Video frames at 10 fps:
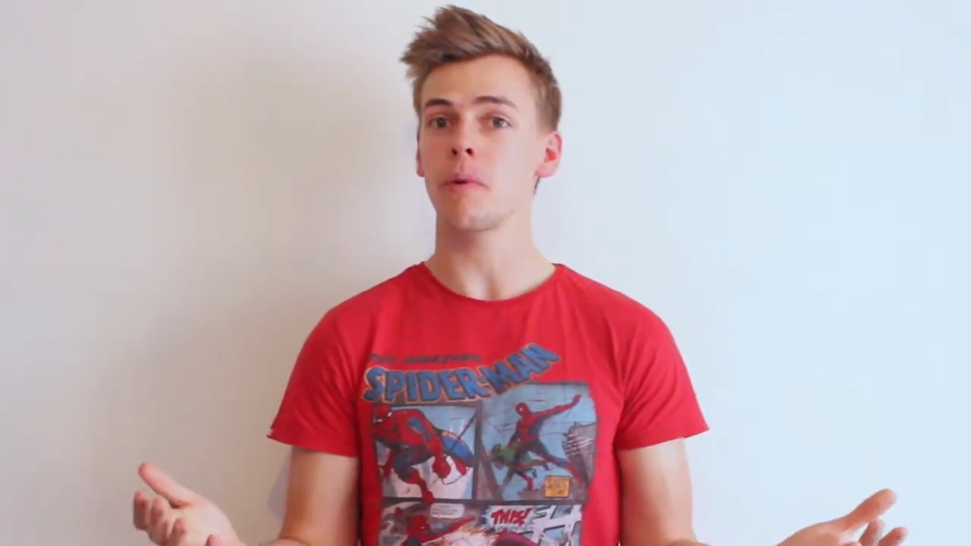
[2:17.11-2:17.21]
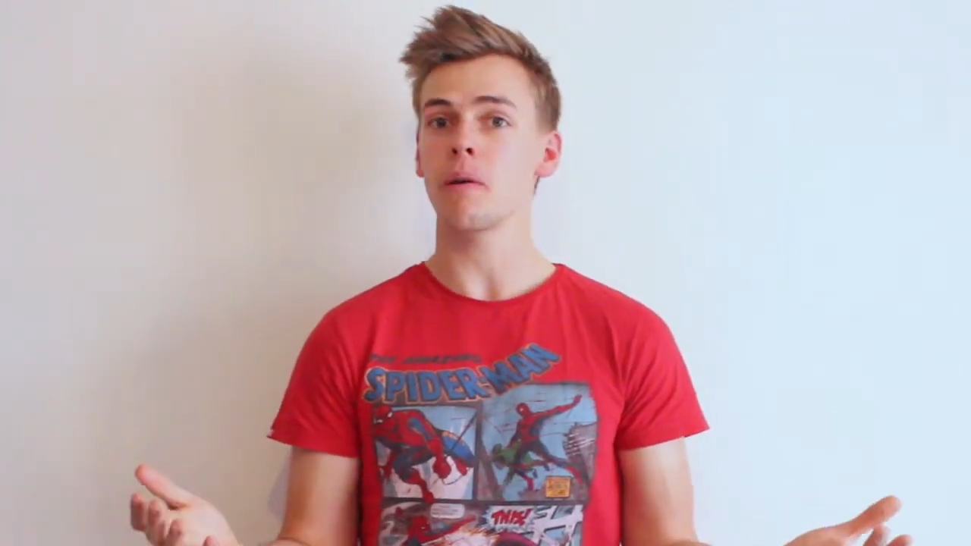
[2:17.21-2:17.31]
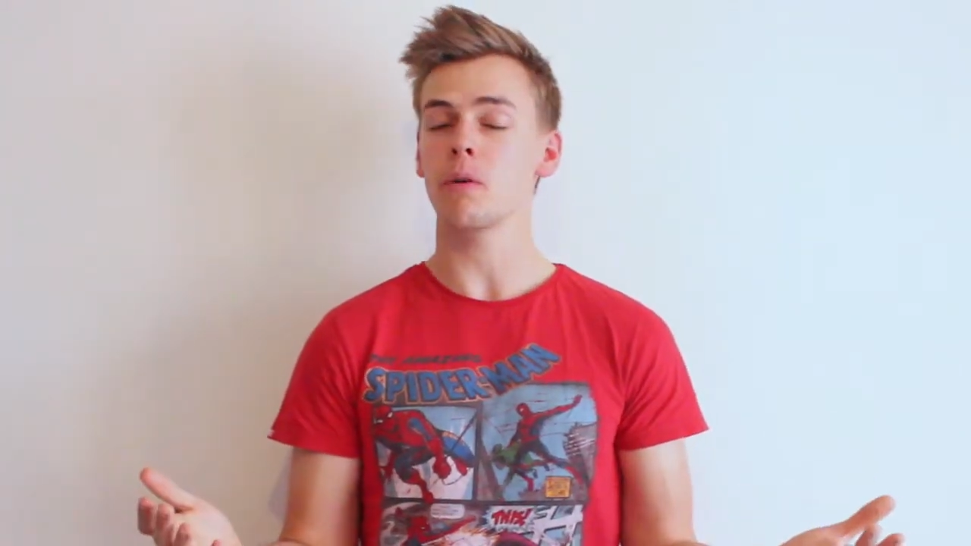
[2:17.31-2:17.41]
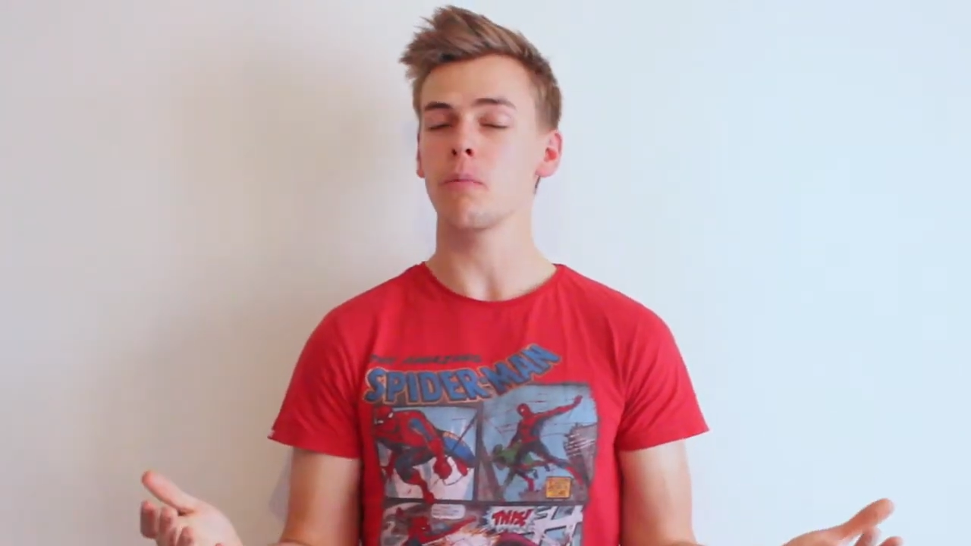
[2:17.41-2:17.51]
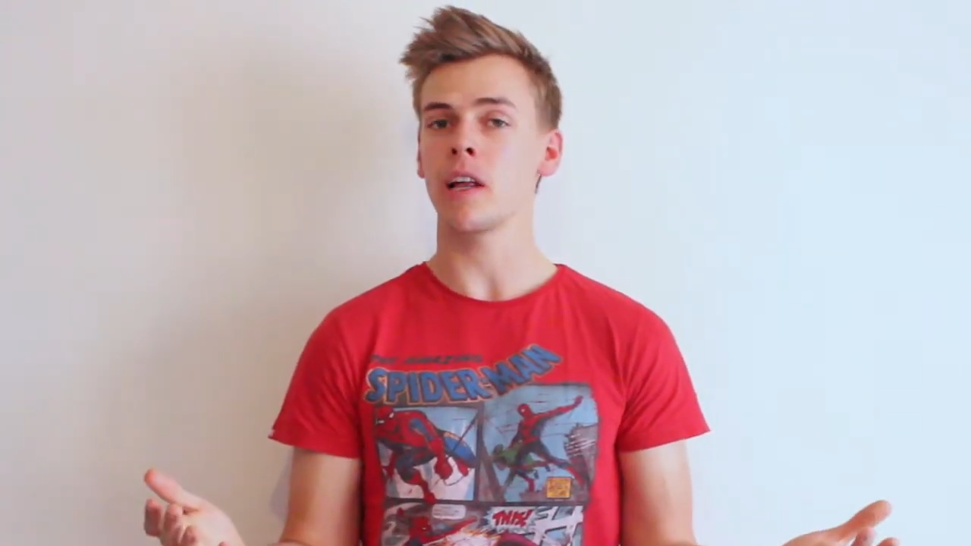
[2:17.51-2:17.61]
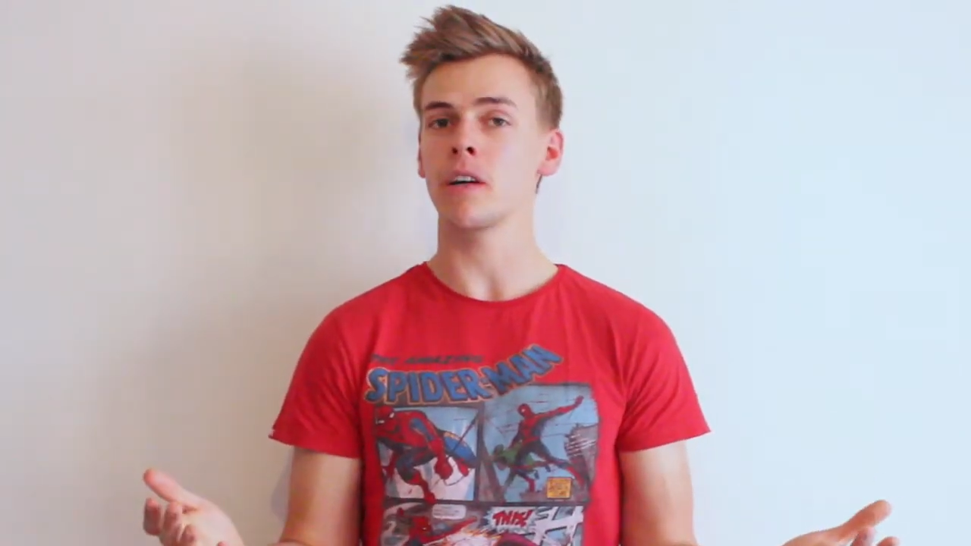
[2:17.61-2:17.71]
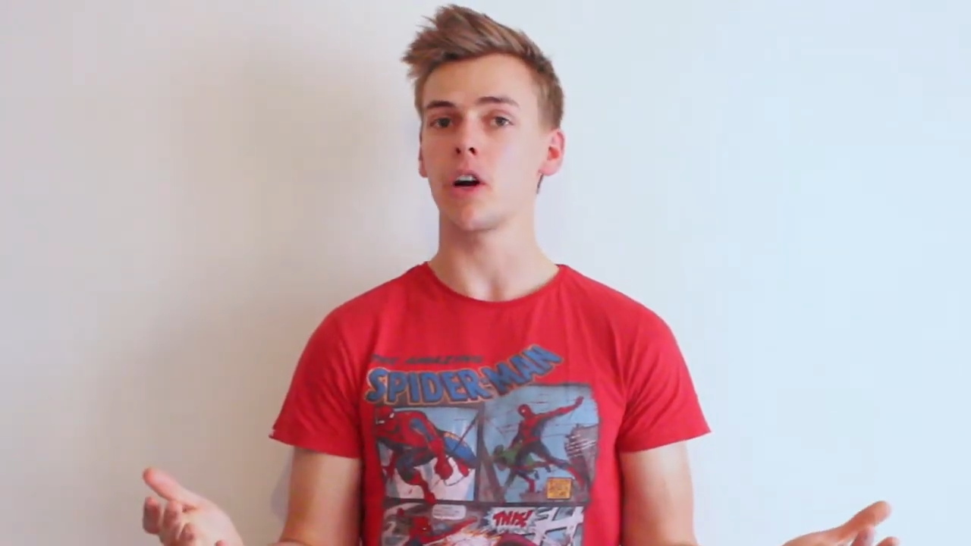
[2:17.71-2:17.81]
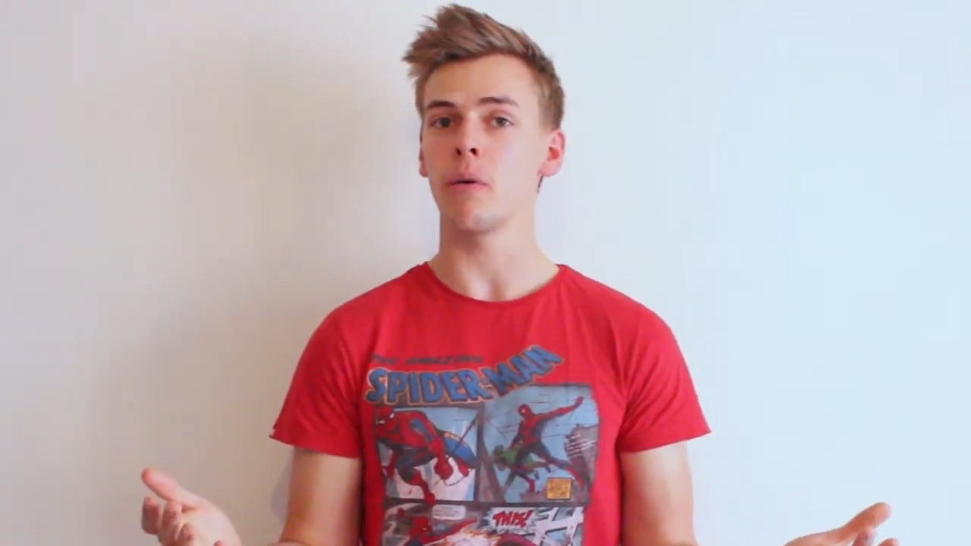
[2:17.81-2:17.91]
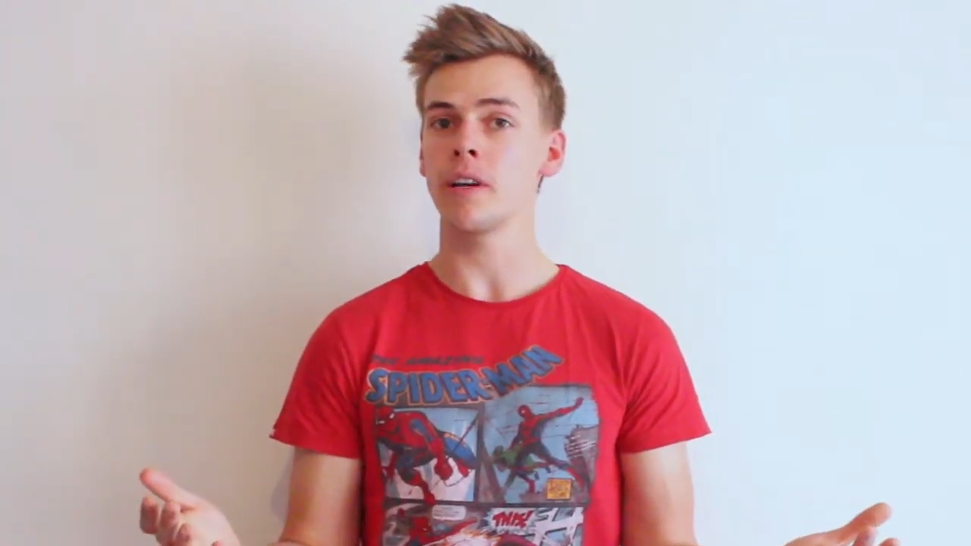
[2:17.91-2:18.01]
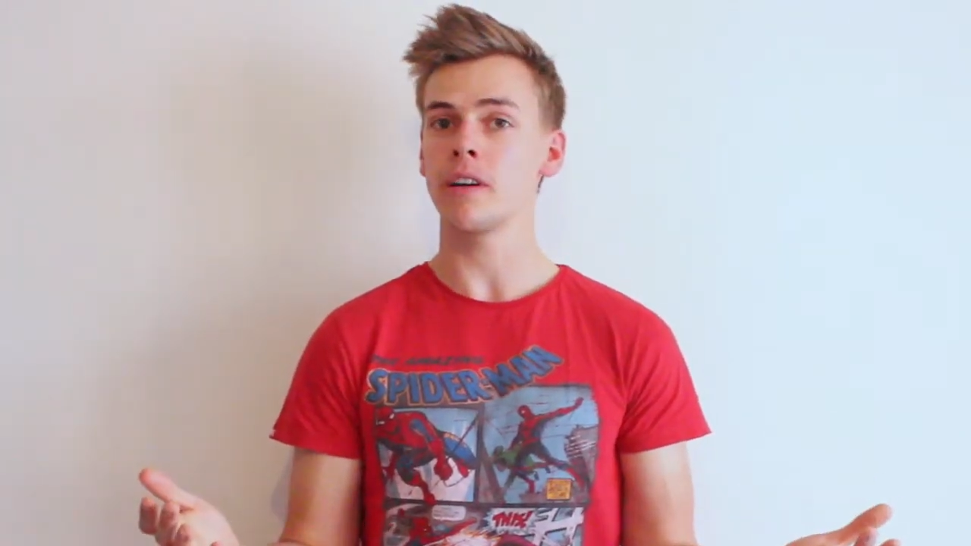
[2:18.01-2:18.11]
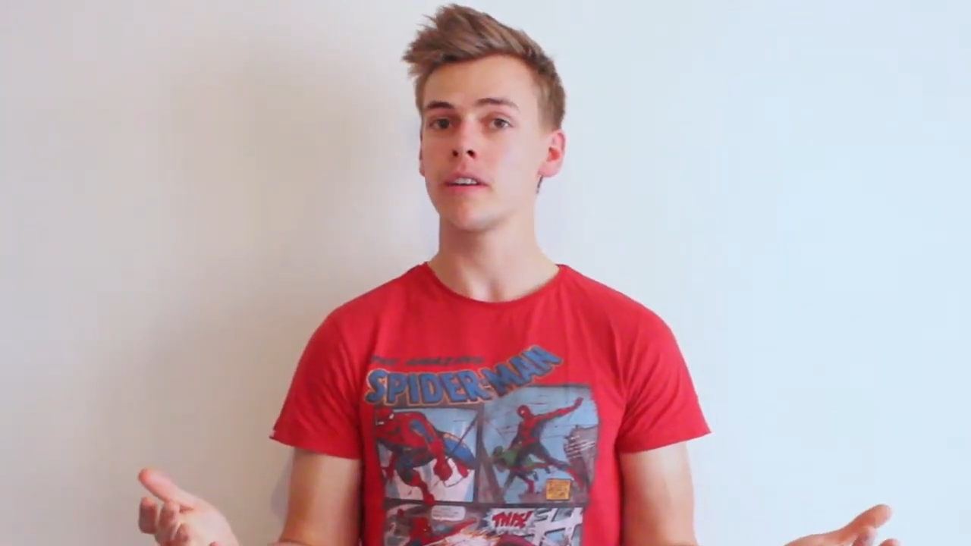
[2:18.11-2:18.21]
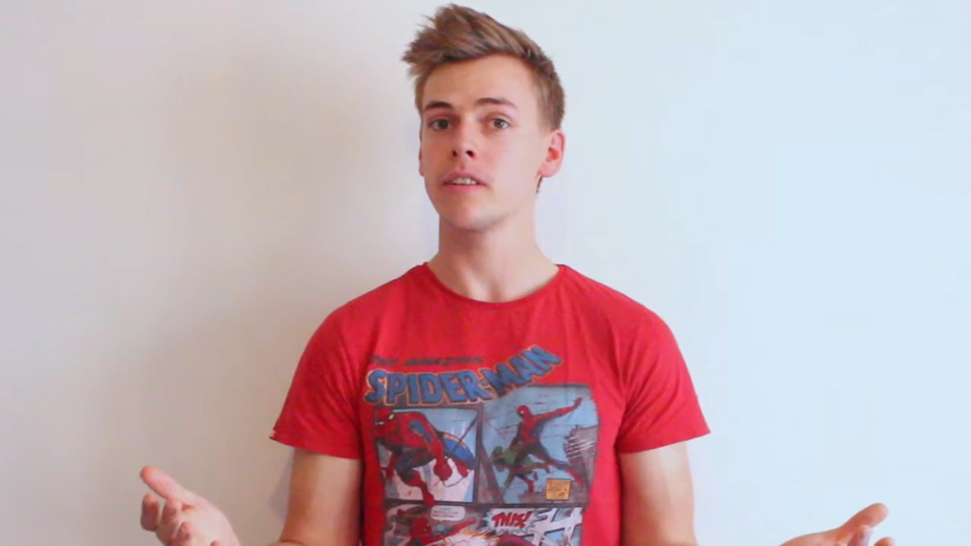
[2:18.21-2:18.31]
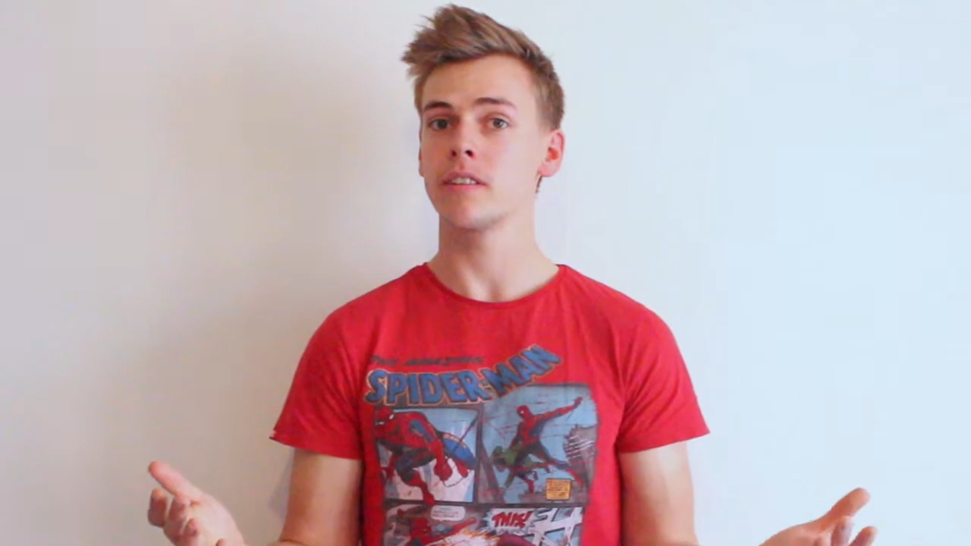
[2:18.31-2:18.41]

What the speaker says: you might want to plan on going.